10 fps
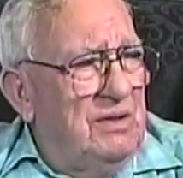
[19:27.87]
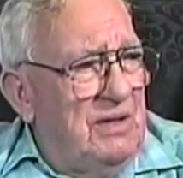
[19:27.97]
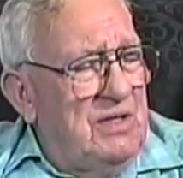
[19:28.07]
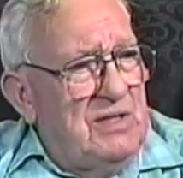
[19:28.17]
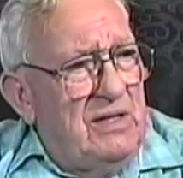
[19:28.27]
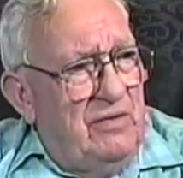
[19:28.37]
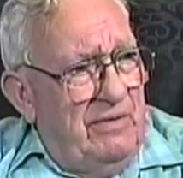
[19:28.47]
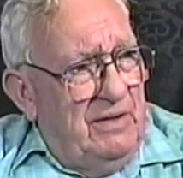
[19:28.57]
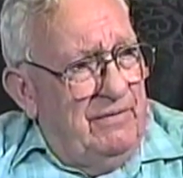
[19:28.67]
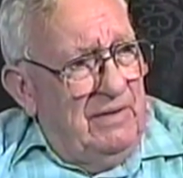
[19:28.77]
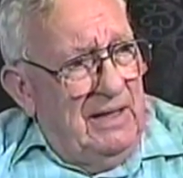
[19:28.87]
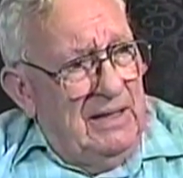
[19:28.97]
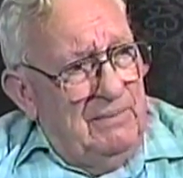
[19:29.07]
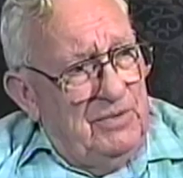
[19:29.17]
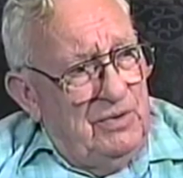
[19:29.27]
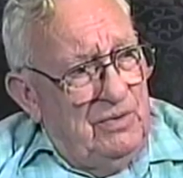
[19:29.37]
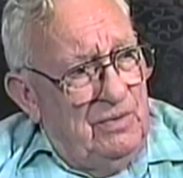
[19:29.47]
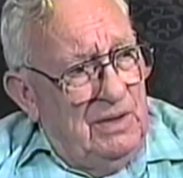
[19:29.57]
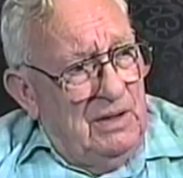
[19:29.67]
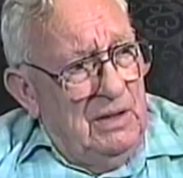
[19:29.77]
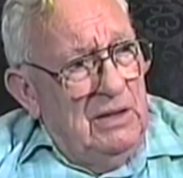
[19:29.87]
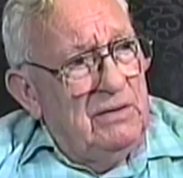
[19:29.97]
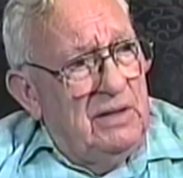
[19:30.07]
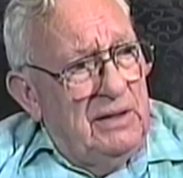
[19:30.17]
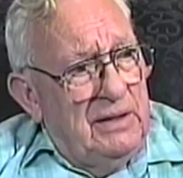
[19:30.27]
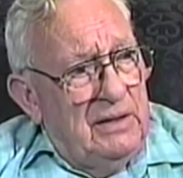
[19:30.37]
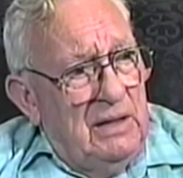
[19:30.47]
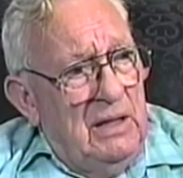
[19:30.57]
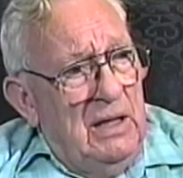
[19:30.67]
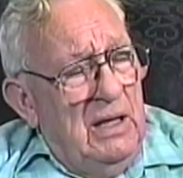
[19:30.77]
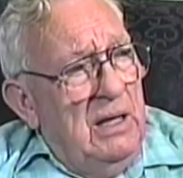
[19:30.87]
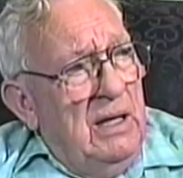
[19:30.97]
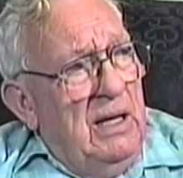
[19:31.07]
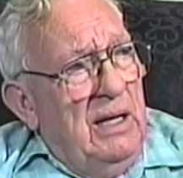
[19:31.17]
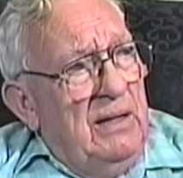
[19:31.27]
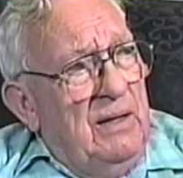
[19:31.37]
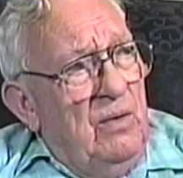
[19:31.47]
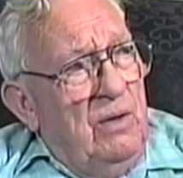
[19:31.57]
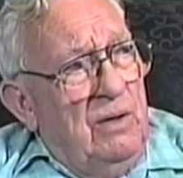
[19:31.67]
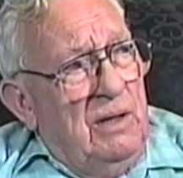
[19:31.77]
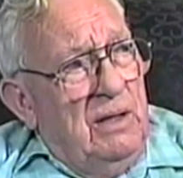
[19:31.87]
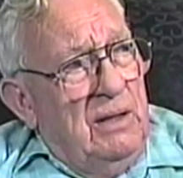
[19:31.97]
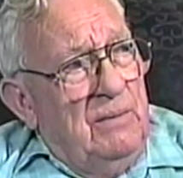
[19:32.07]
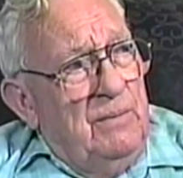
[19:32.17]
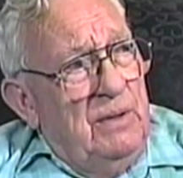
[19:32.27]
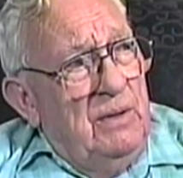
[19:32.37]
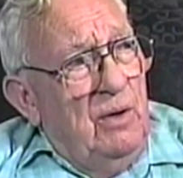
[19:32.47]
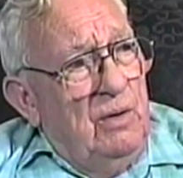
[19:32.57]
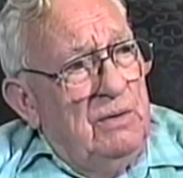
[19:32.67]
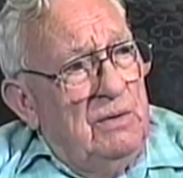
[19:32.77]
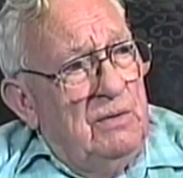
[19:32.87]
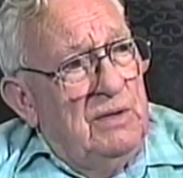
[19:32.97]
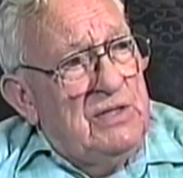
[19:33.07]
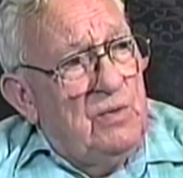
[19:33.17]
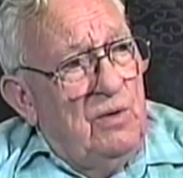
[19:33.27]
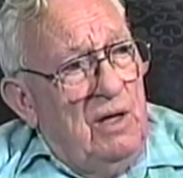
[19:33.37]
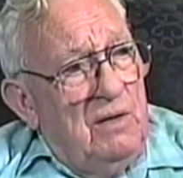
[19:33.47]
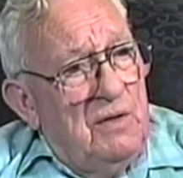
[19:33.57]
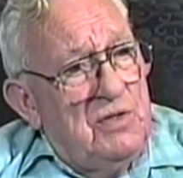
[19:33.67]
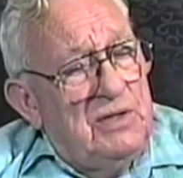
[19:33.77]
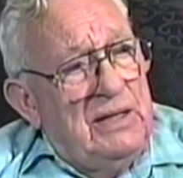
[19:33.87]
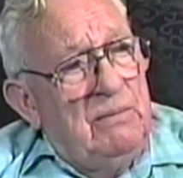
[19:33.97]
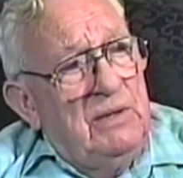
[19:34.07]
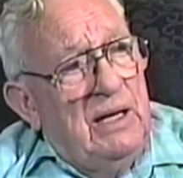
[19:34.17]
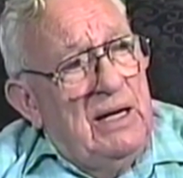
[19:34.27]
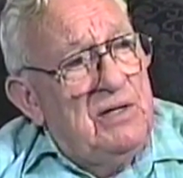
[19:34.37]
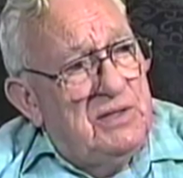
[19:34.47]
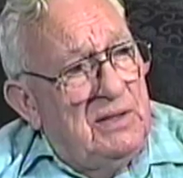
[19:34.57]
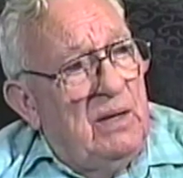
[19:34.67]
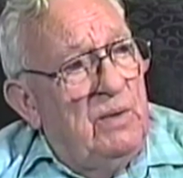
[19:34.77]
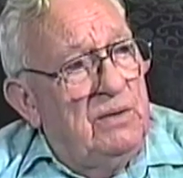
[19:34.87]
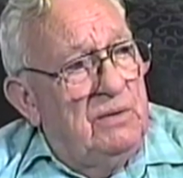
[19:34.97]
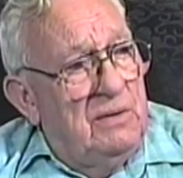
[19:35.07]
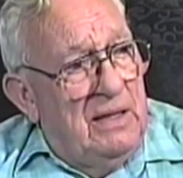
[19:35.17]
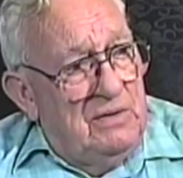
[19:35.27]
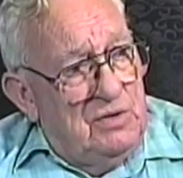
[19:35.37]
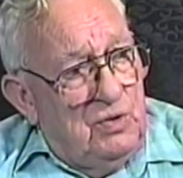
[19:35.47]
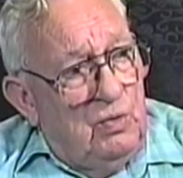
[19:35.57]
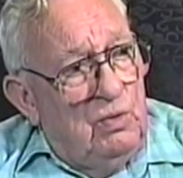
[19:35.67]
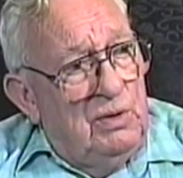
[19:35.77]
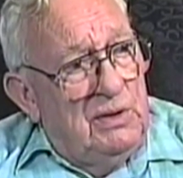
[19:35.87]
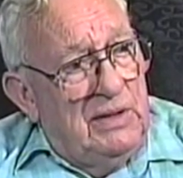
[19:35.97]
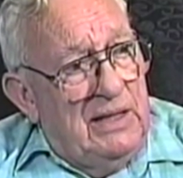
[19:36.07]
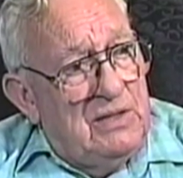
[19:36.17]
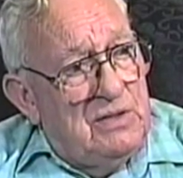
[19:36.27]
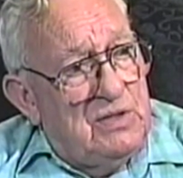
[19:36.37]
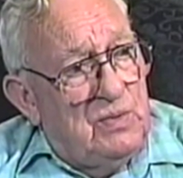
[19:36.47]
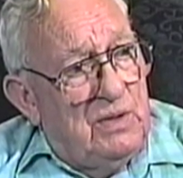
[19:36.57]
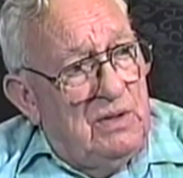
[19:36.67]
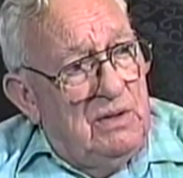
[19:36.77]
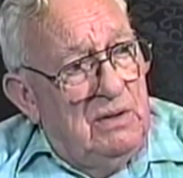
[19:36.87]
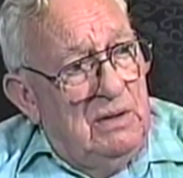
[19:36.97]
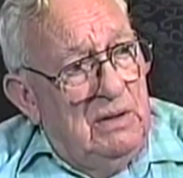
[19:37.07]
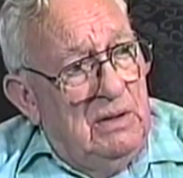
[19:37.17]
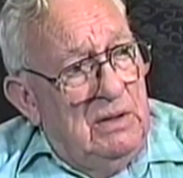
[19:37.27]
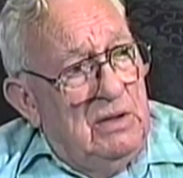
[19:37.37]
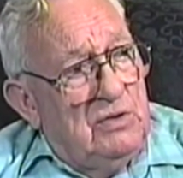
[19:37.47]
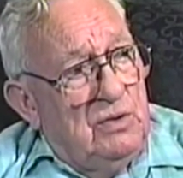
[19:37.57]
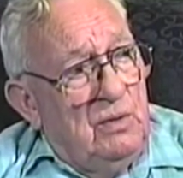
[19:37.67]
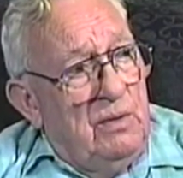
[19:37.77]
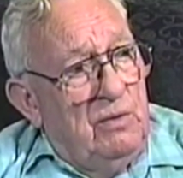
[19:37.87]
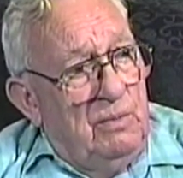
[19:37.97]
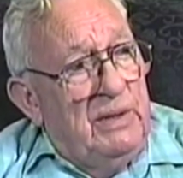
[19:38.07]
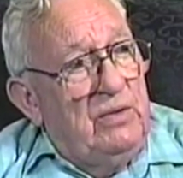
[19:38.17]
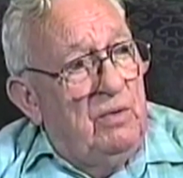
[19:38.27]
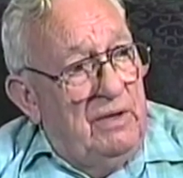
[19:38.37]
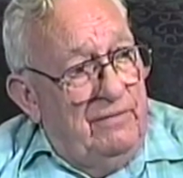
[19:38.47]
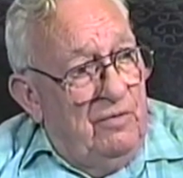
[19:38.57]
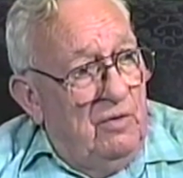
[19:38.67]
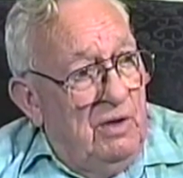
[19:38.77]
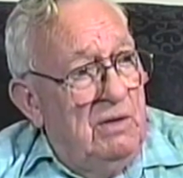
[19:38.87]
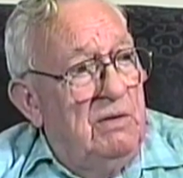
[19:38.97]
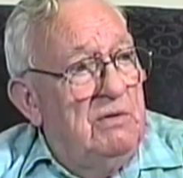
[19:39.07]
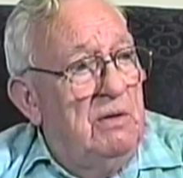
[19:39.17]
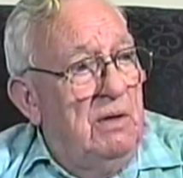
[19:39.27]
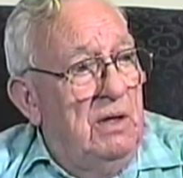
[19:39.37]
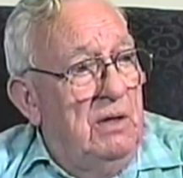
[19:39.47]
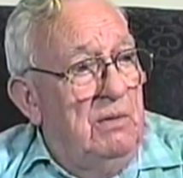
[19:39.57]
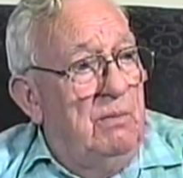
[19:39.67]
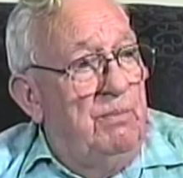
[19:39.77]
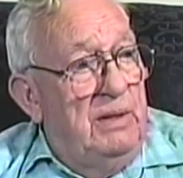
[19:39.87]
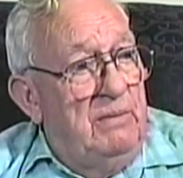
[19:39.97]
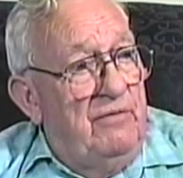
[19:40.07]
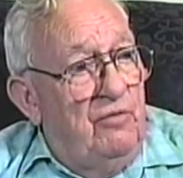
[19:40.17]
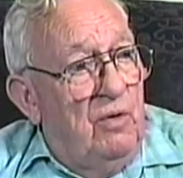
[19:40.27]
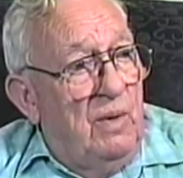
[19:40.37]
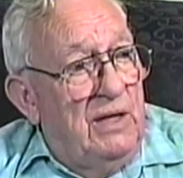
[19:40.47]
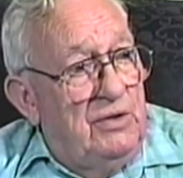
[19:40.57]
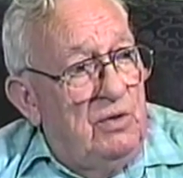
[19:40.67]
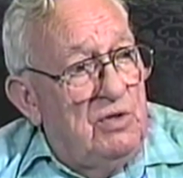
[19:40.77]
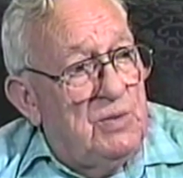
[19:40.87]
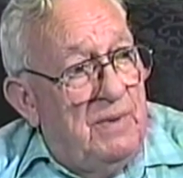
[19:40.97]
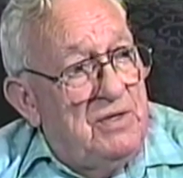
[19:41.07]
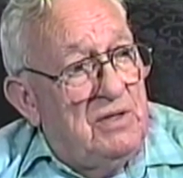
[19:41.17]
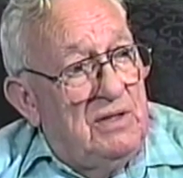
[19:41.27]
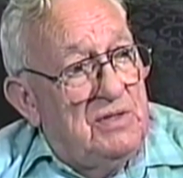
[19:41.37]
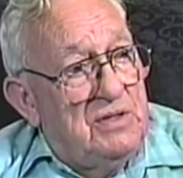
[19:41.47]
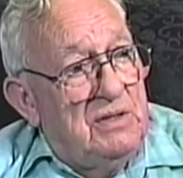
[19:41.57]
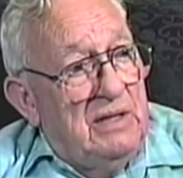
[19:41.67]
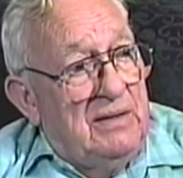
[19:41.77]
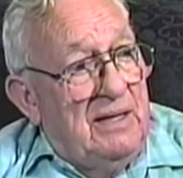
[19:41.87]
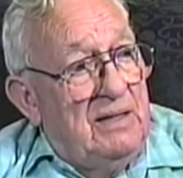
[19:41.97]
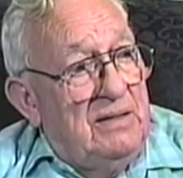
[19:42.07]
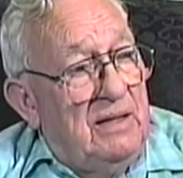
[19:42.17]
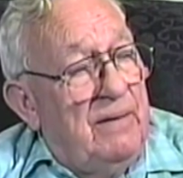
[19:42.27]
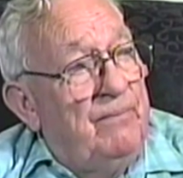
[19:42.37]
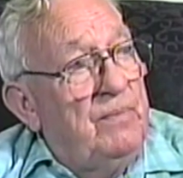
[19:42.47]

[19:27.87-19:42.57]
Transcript: a DC three to fly up to uh, Tinian, and there were uh, these were all of the same guys that I went to that school in Kansas with. Mm -hmm. So we were B-24, PB4Y2 specialists at that time.